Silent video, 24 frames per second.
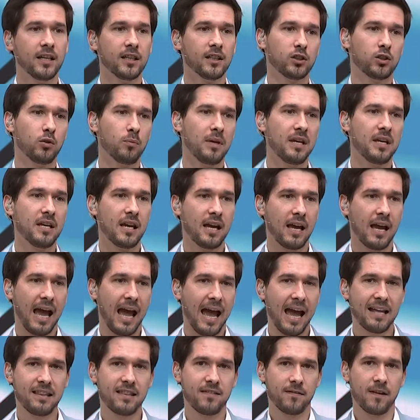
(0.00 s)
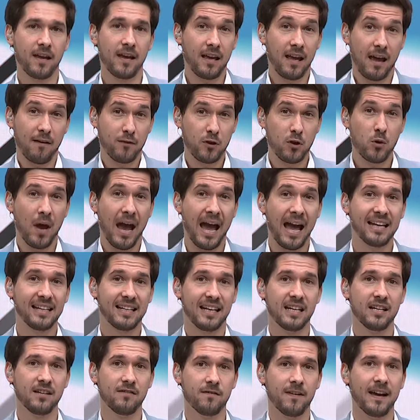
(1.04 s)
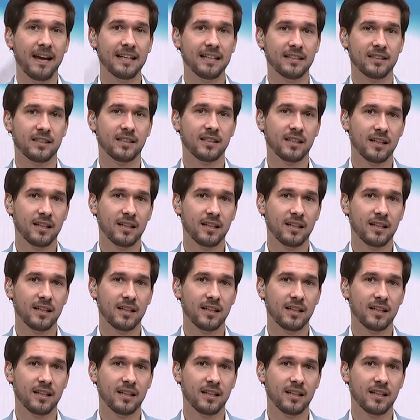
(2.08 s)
Sumi, have you had an event